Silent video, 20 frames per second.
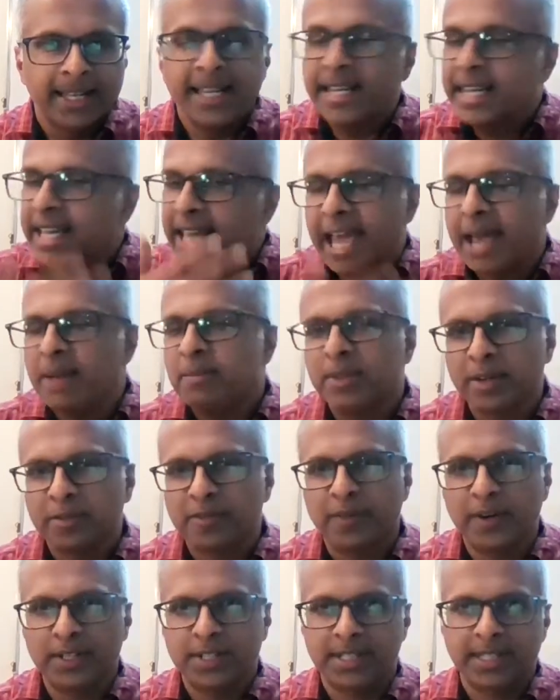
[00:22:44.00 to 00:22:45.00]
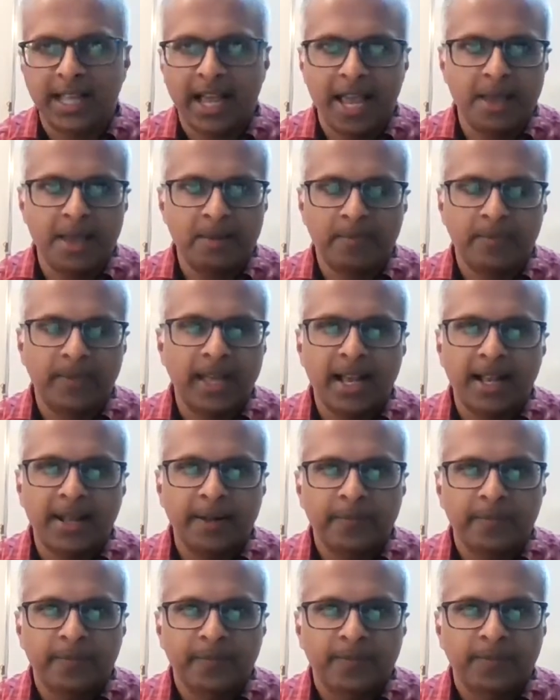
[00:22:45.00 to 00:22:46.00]
He came the first time.
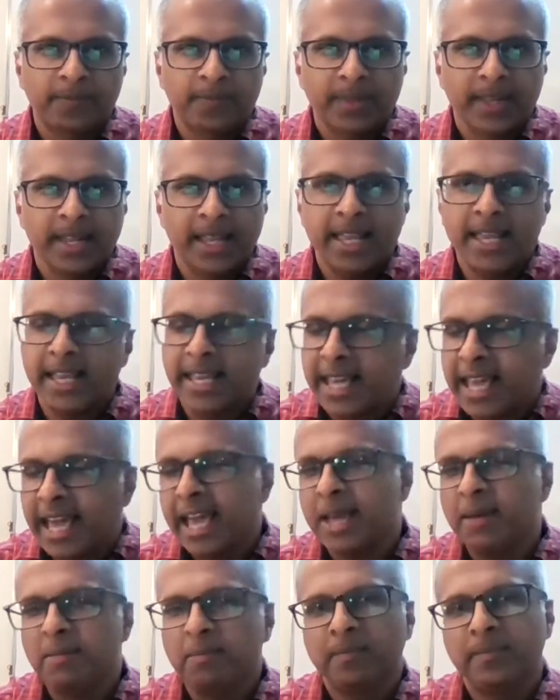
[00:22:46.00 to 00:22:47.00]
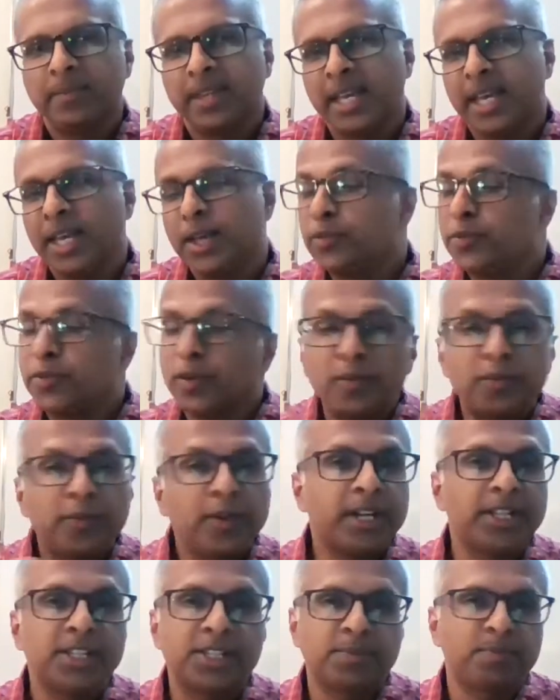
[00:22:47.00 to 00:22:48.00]
He came, he
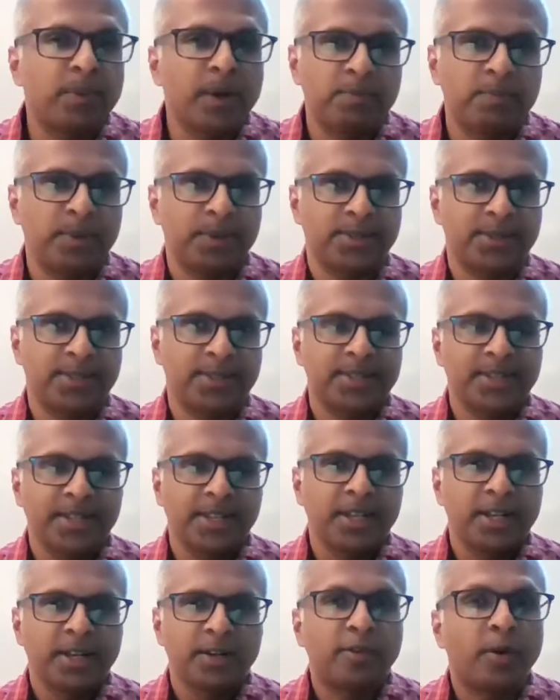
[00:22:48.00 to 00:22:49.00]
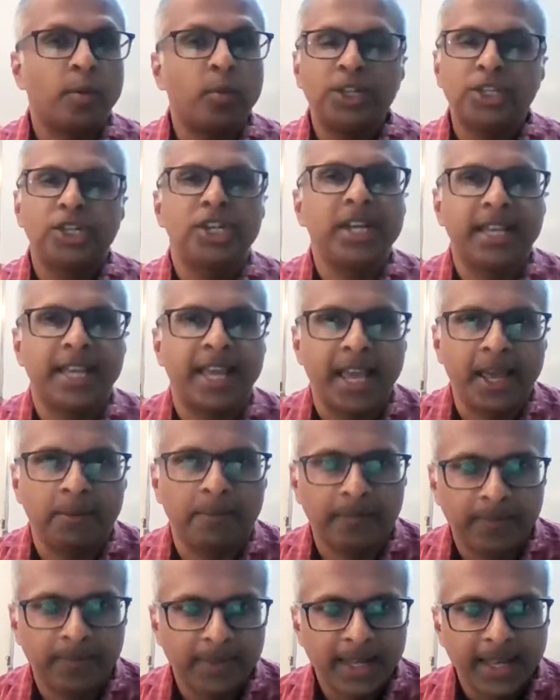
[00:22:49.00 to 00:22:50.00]
fulfilled his purpose for which he
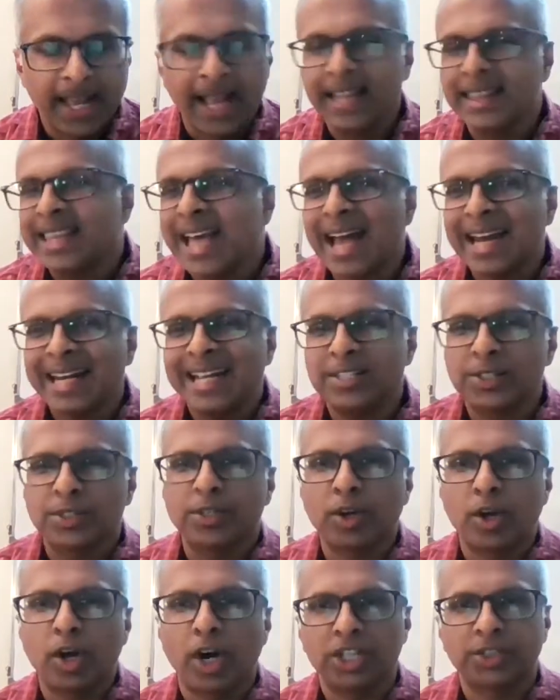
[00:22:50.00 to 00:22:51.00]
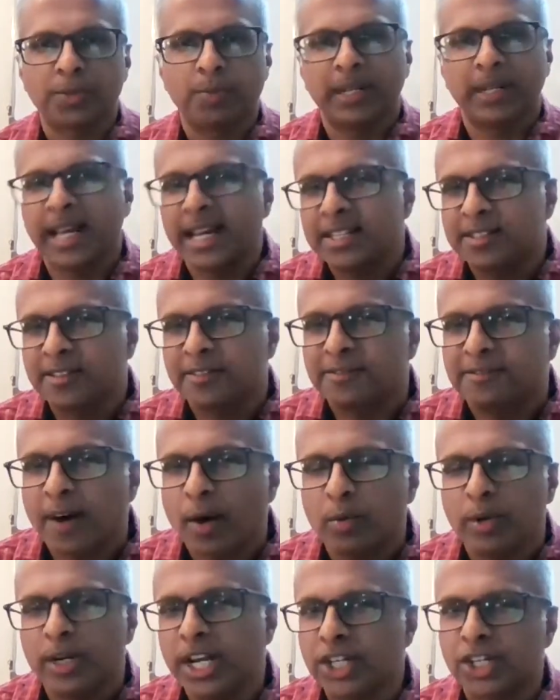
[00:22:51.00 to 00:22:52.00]
came. And that is the gospel. That is the
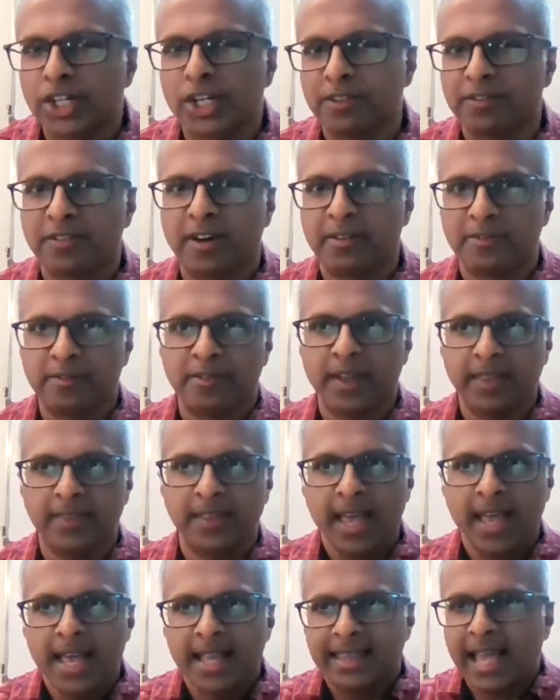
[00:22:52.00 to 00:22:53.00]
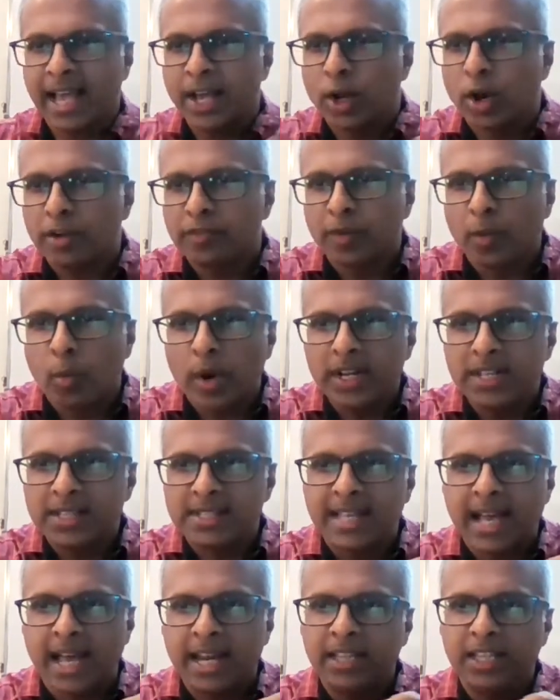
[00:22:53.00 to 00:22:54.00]
foundation of our faith. Thank God for what
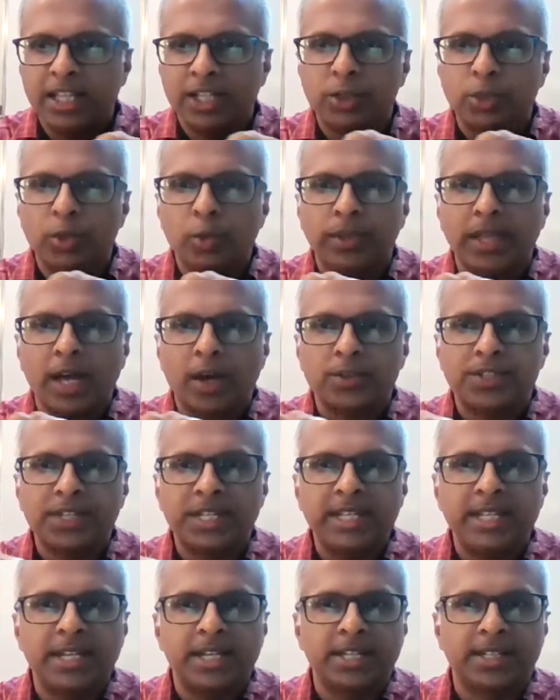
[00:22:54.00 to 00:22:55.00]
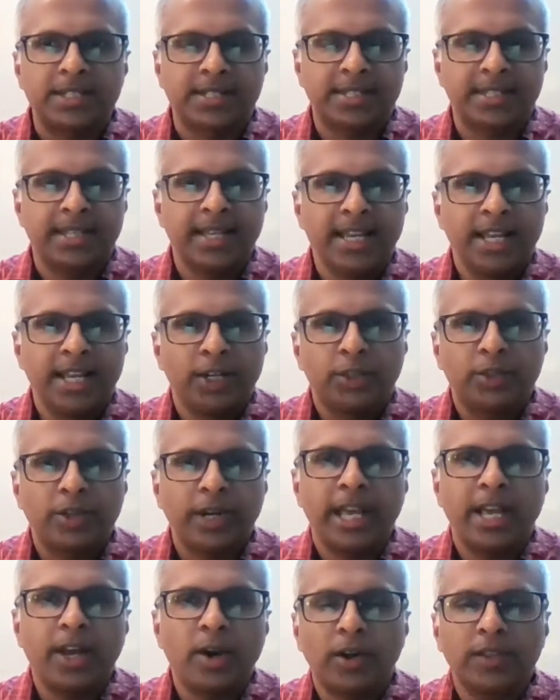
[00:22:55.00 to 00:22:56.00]
he's done in these 2000 years.
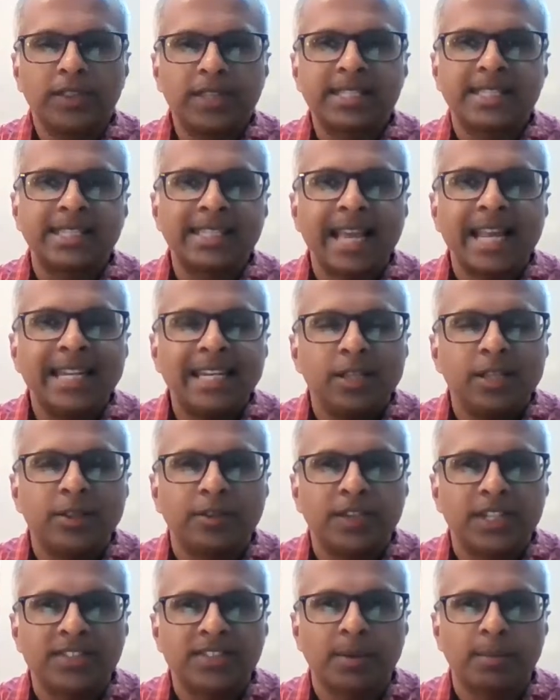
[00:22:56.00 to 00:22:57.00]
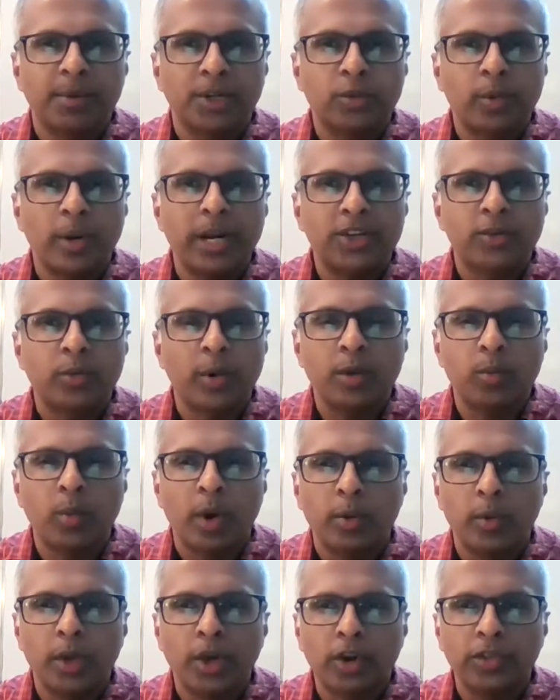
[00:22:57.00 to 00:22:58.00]
Today on this 19th of December,
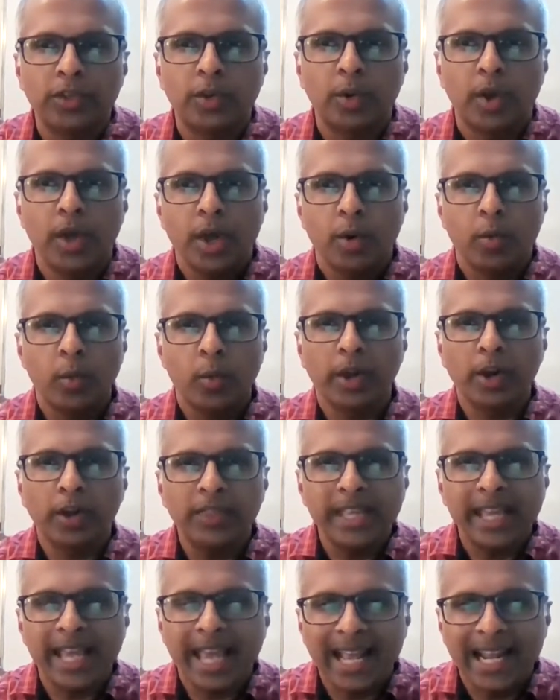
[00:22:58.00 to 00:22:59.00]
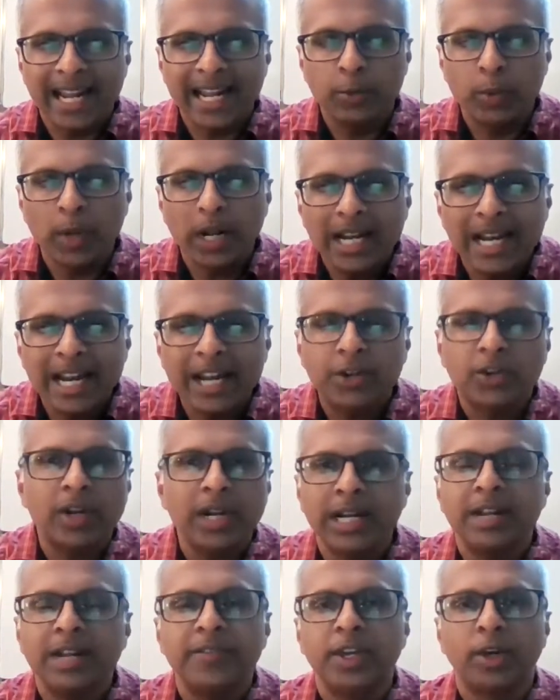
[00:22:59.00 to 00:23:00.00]
2021, we're
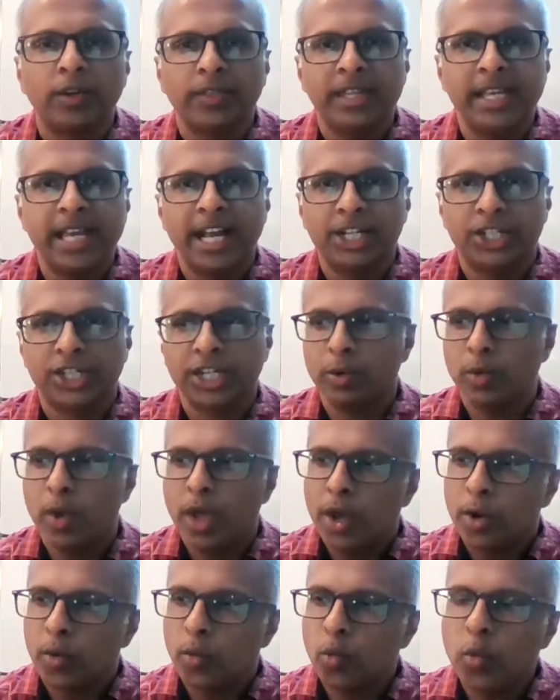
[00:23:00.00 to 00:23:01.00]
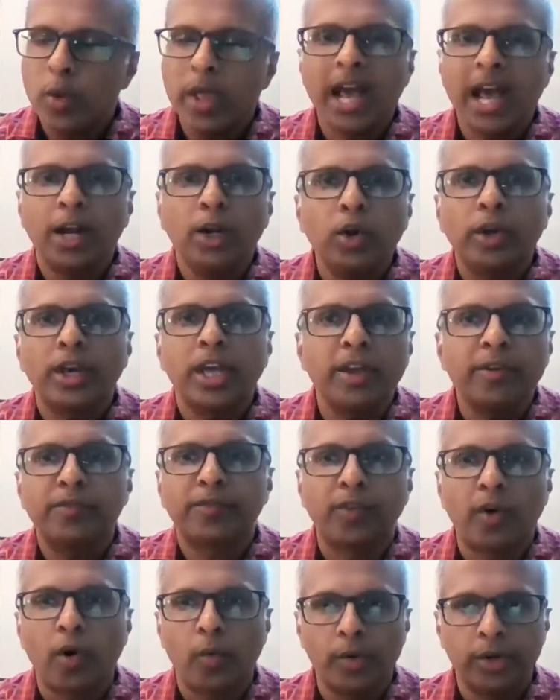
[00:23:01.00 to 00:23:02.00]
literally living on the edge. And we are looking
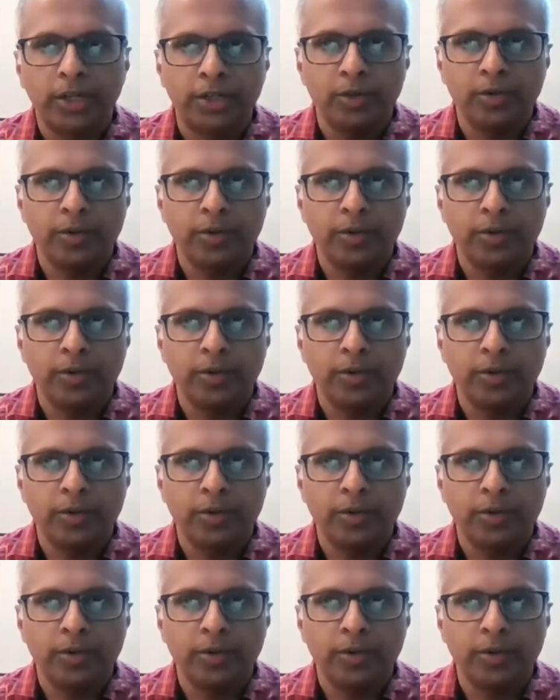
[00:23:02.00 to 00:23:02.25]
forward